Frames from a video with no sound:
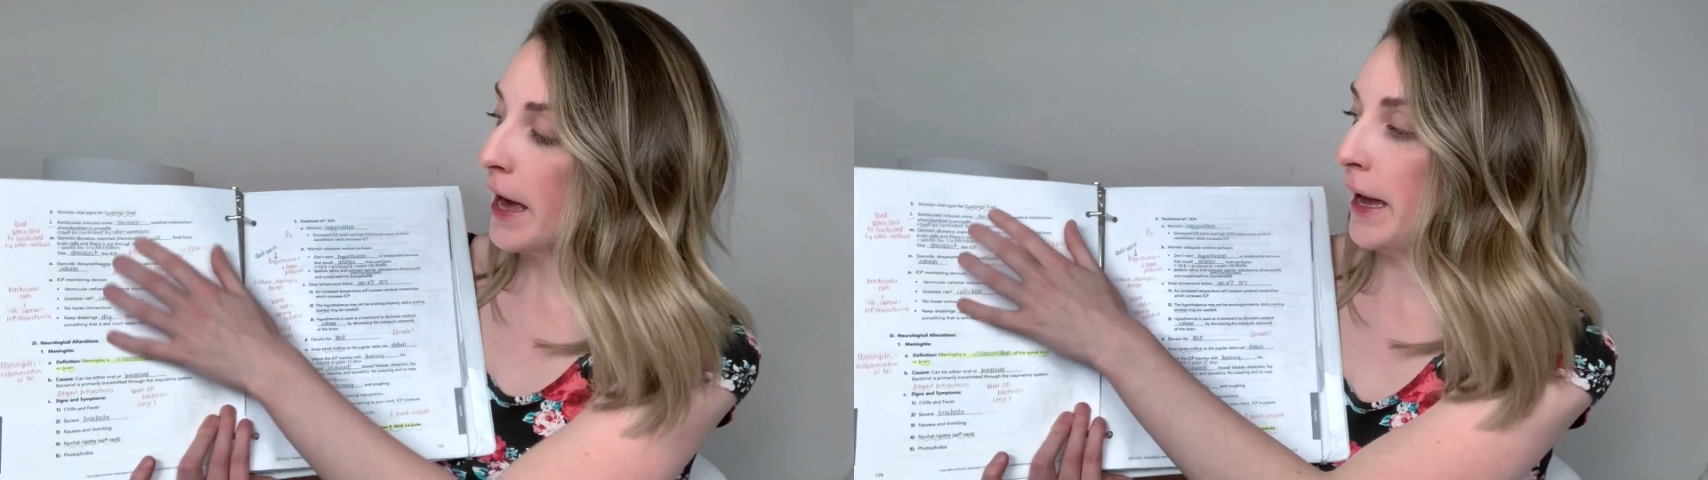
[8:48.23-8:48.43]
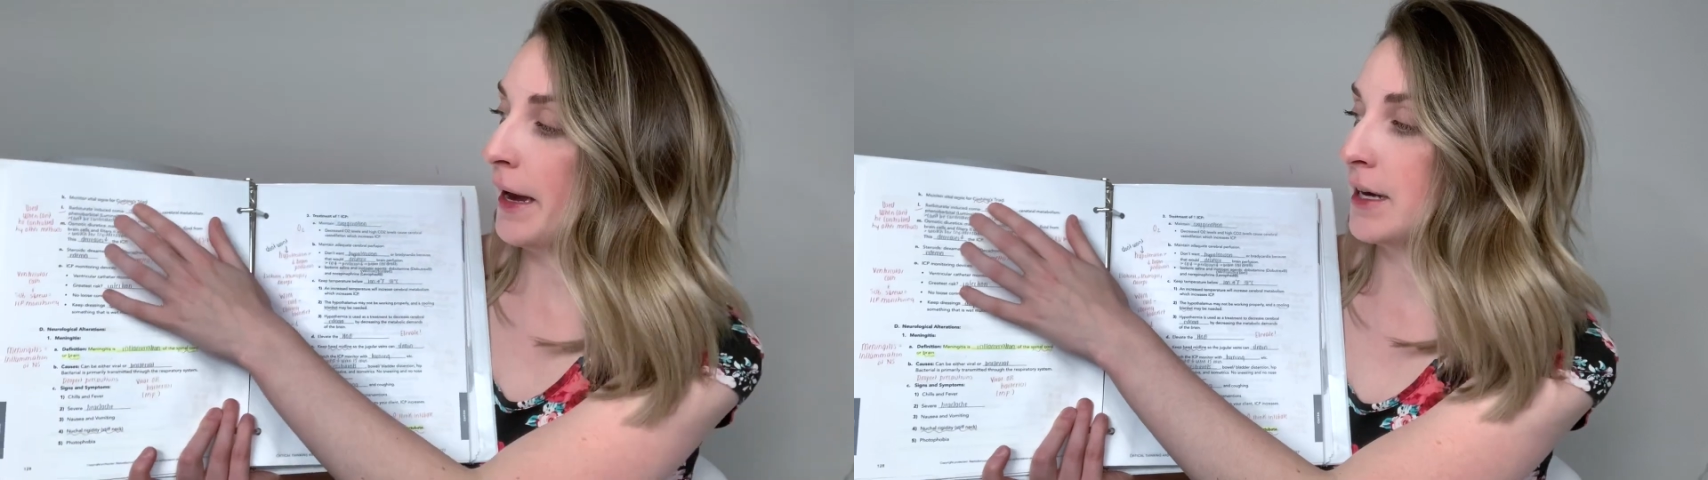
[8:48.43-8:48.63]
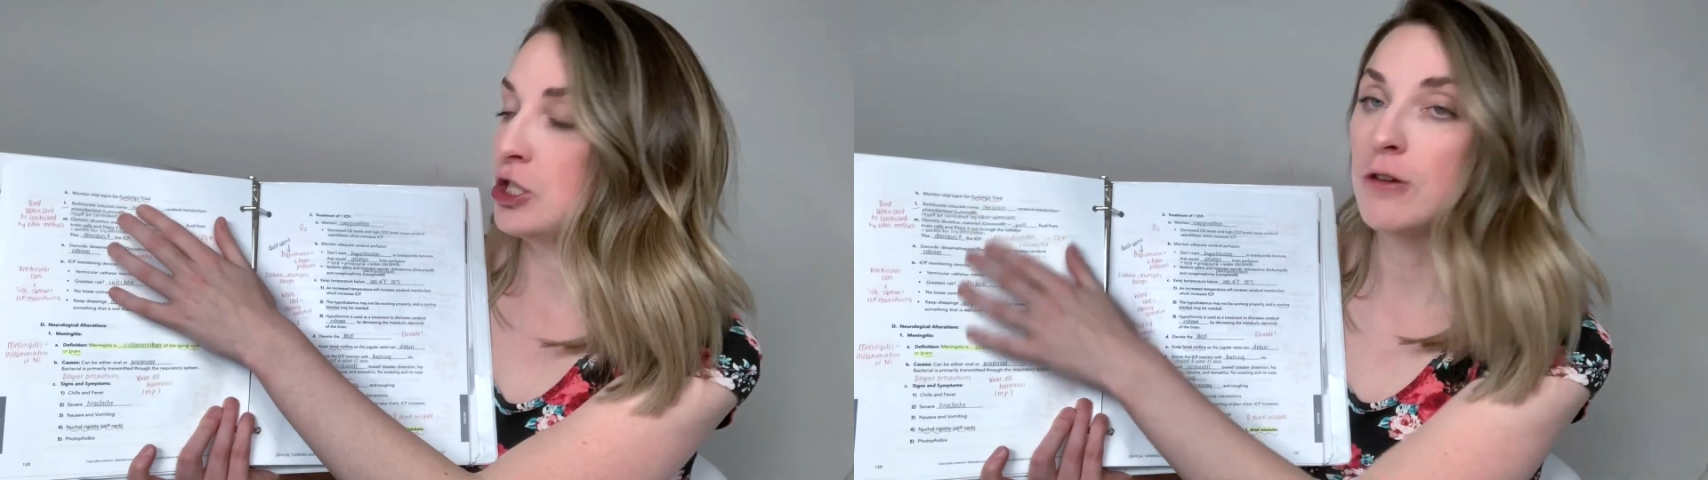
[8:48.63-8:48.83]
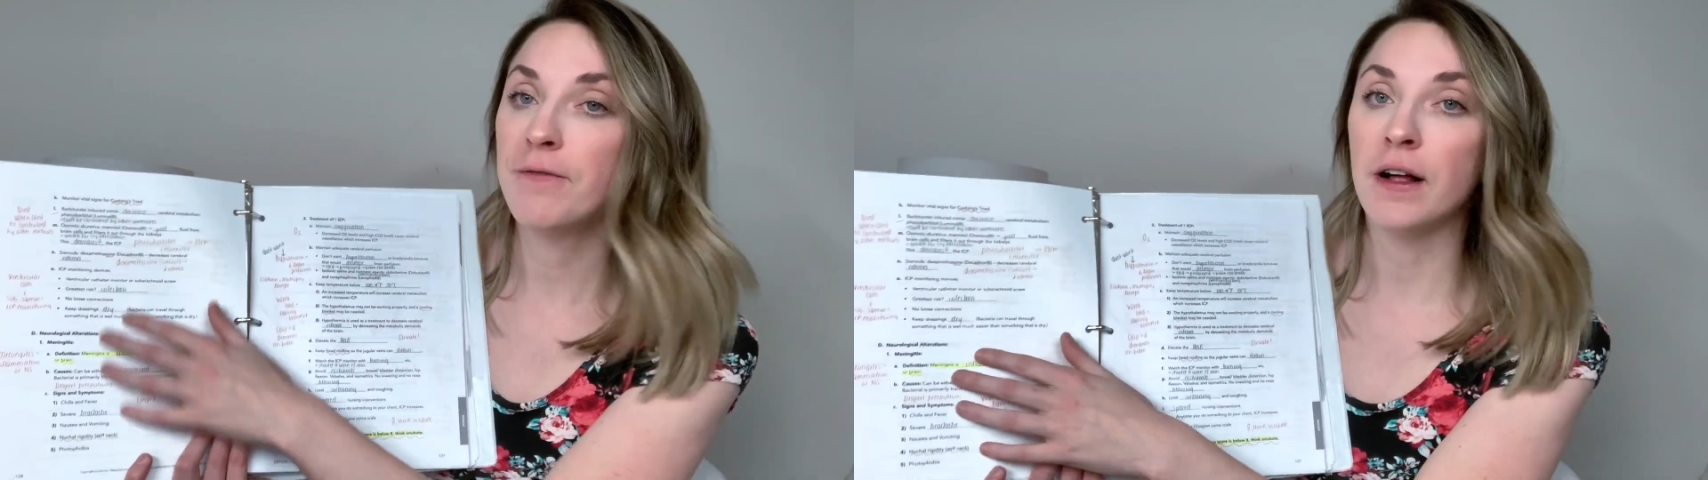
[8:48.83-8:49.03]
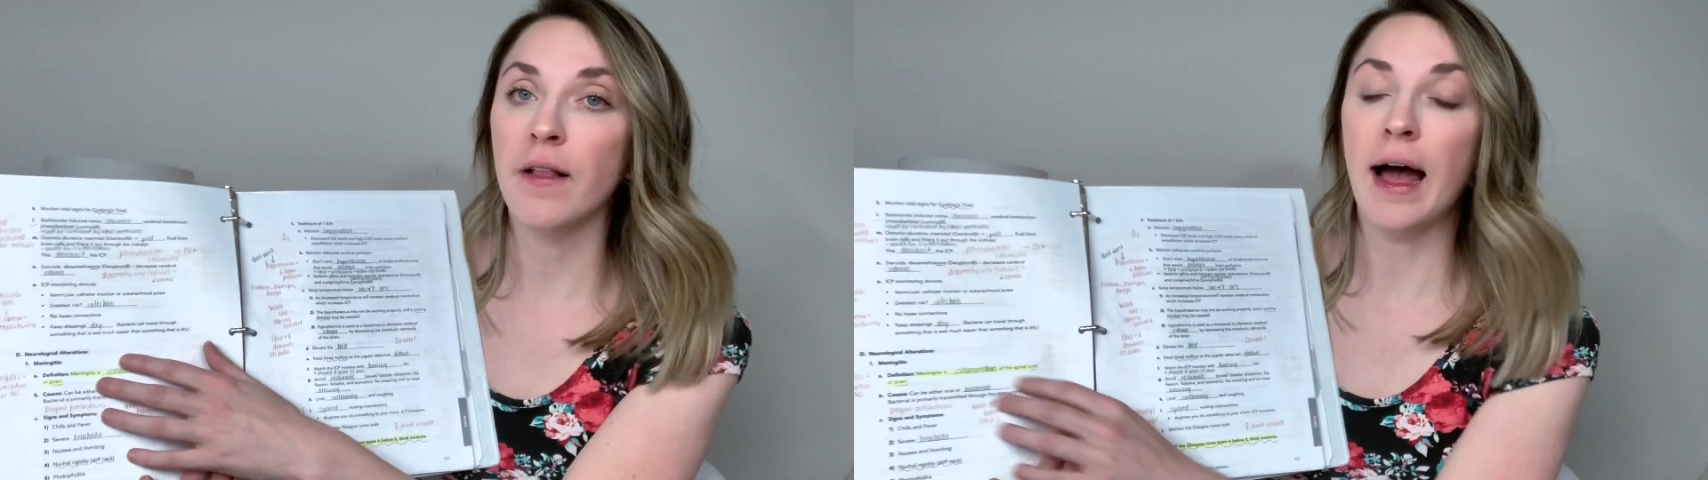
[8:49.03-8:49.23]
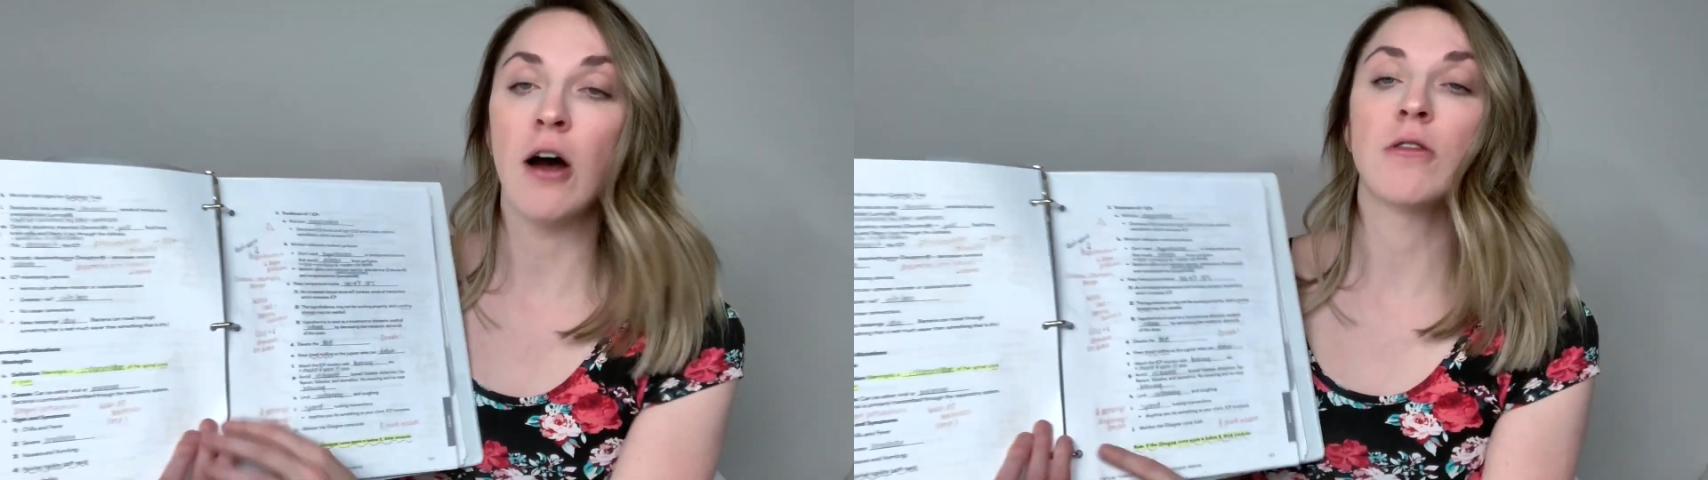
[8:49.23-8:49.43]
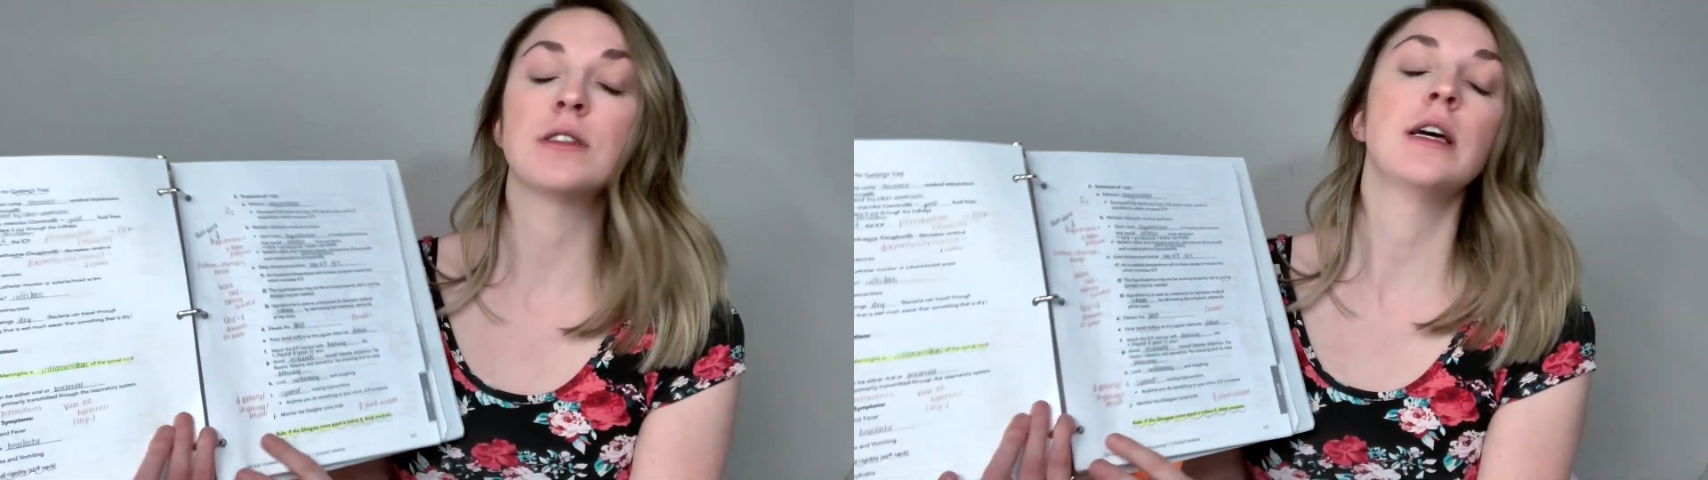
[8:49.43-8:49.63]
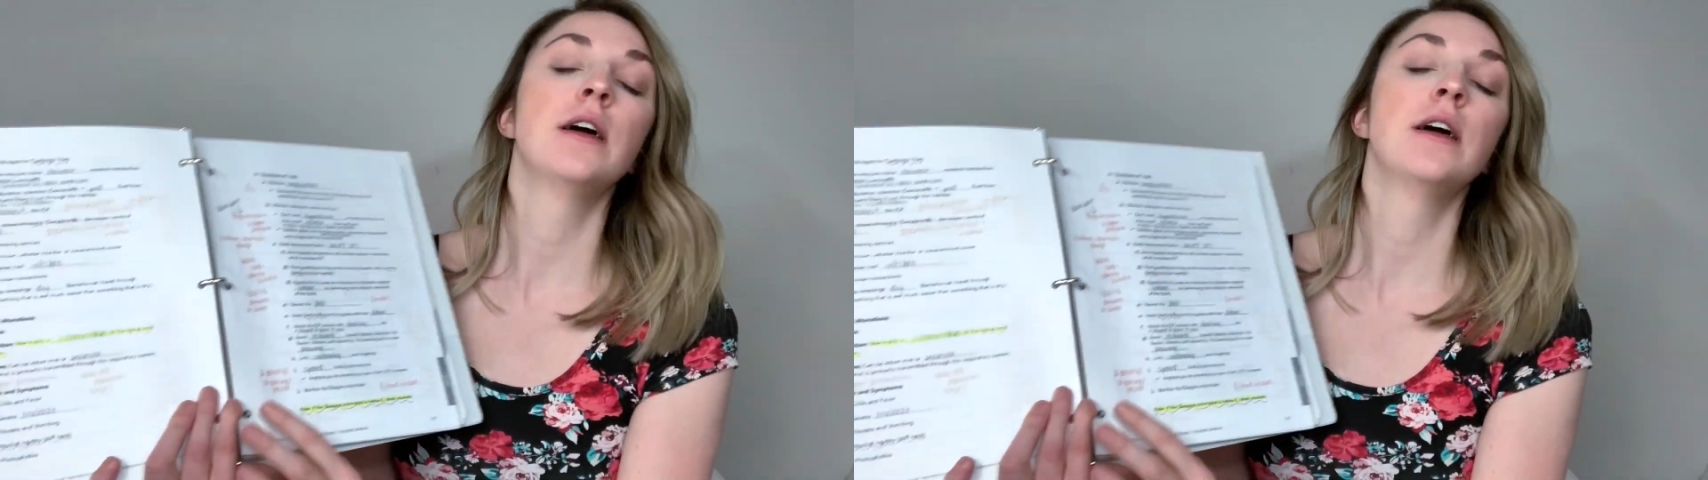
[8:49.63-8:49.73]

and you fill out